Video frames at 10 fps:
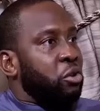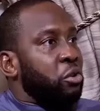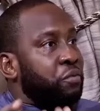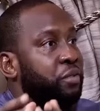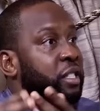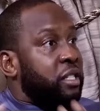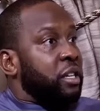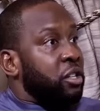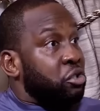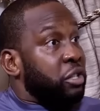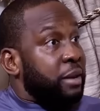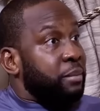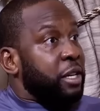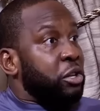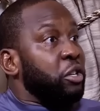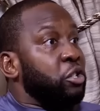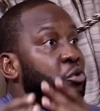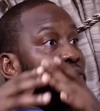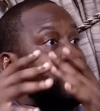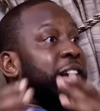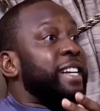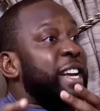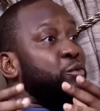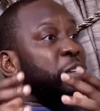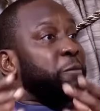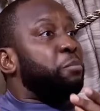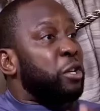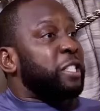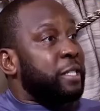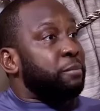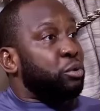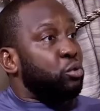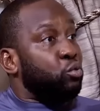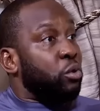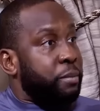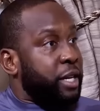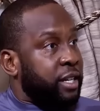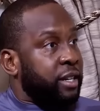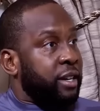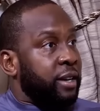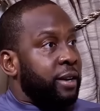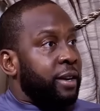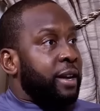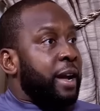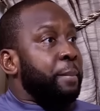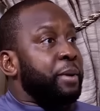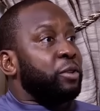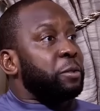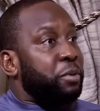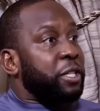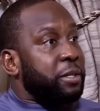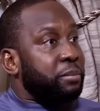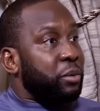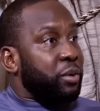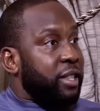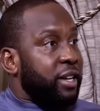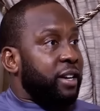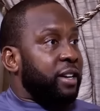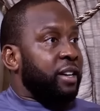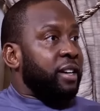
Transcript: No feet. Do you get me? You need to find a responsible woman and be responsible with her.